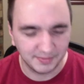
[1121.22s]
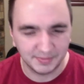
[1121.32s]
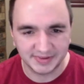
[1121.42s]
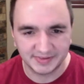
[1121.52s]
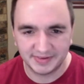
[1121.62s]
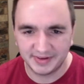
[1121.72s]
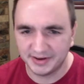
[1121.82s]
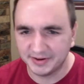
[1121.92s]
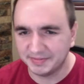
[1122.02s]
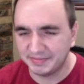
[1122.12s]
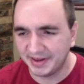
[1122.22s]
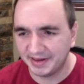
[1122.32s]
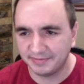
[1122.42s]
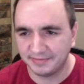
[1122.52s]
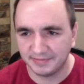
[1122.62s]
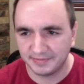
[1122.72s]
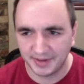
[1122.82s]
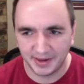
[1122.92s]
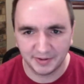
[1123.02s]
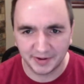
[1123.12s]
but if
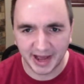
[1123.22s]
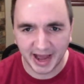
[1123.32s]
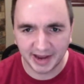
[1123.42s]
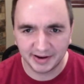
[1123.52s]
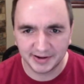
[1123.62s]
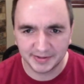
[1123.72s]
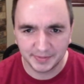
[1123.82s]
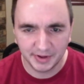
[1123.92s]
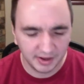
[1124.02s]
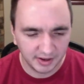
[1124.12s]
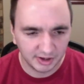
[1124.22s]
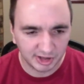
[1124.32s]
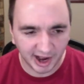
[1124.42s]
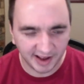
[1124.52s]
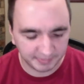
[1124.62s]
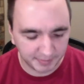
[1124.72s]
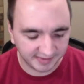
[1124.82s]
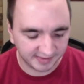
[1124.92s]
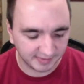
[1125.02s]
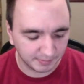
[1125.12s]
in a higher cost
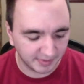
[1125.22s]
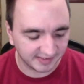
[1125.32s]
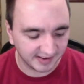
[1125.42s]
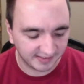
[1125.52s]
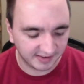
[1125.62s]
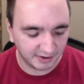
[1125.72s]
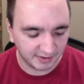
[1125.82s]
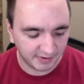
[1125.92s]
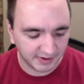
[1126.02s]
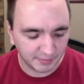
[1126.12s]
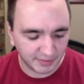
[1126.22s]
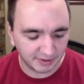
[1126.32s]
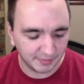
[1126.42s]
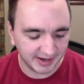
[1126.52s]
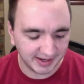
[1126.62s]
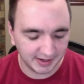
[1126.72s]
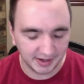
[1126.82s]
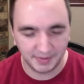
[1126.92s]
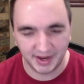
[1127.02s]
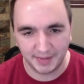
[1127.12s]
basis business, if you can borrow money
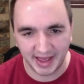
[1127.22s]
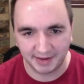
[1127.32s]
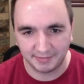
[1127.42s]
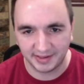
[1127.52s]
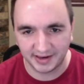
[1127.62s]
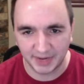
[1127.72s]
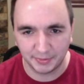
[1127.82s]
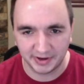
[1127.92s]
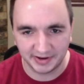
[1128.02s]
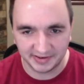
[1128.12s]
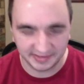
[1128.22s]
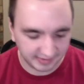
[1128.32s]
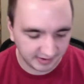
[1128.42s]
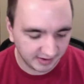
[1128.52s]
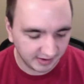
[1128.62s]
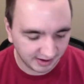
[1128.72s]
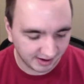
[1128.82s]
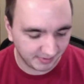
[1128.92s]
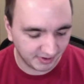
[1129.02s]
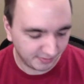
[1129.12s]
and pay it back within a couple years,
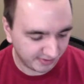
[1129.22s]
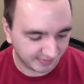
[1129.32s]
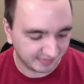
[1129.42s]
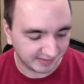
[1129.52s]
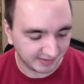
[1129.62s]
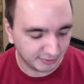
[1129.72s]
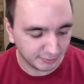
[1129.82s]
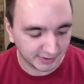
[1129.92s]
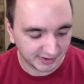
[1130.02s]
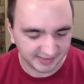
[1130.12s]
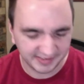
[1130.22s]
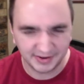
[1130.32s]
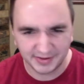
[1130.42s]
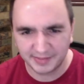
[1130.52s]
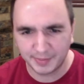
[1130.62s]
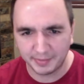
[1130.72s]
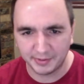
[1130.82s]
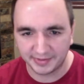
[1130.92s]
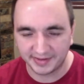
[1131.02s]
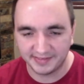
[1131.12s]
specifically 2 years, that's probably
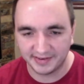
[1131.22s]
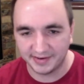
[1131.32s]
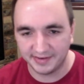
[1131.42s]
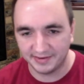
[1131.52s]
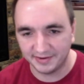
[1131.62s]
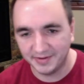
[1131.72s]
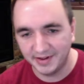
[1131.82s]
worth considering. So